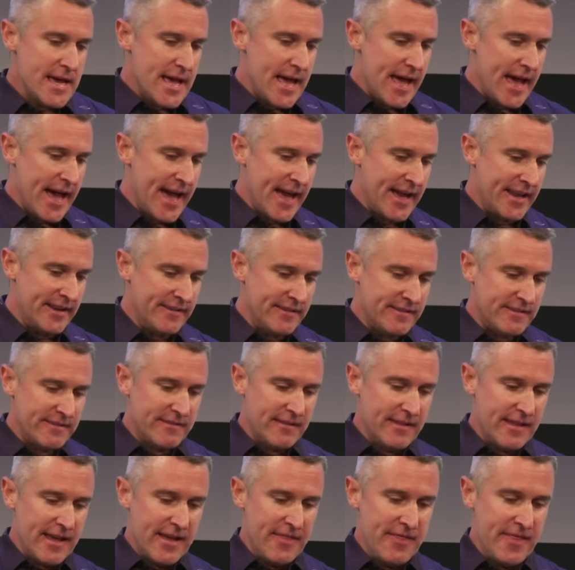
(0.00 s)
And,
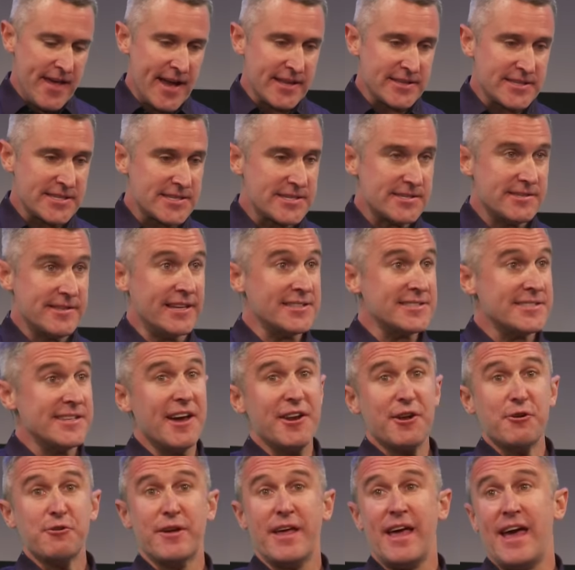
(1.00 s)
and that's, that's
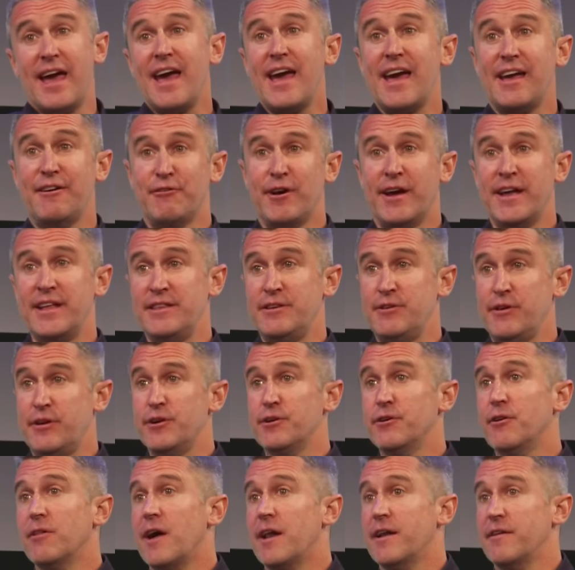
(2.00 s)
not okay, right? And you
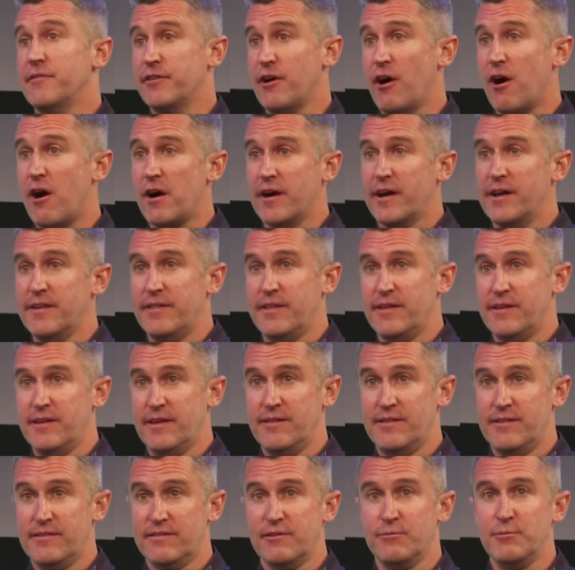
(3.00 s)
hear a lot of talk in the,
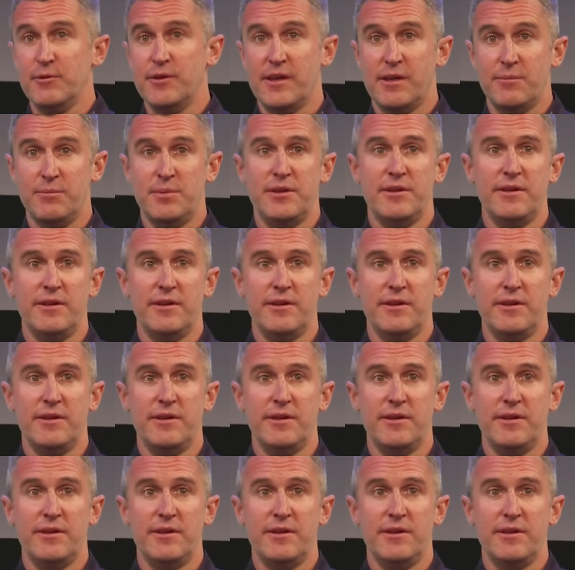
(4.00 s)
in the sommelier